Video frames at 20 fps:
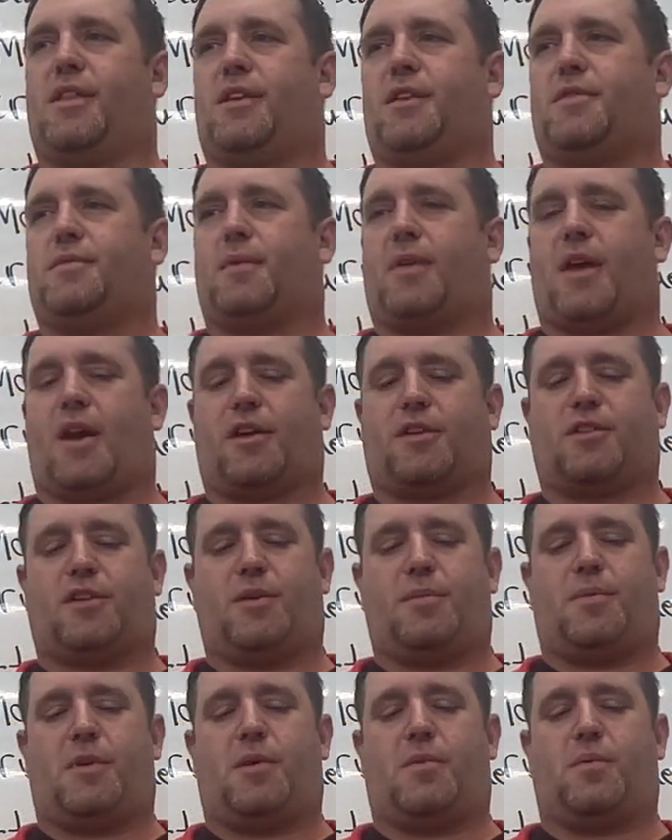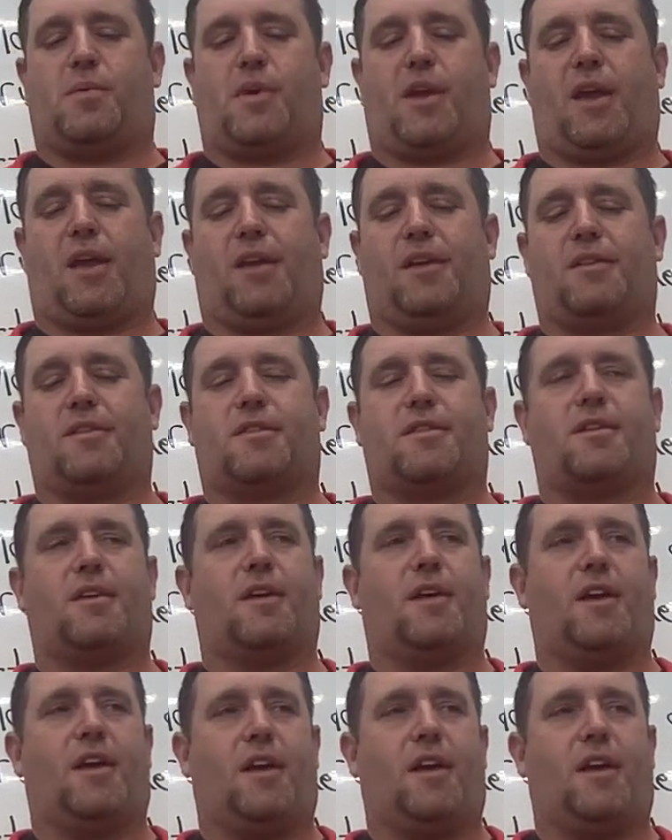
these would actually be rings